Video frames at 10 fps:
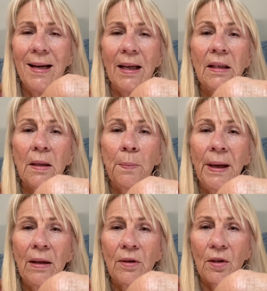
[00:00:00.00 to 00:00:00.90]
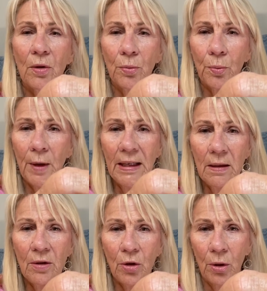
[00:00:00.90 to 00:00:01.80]
It's about
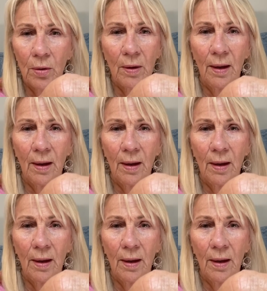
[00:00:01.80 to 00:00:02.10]
surrender.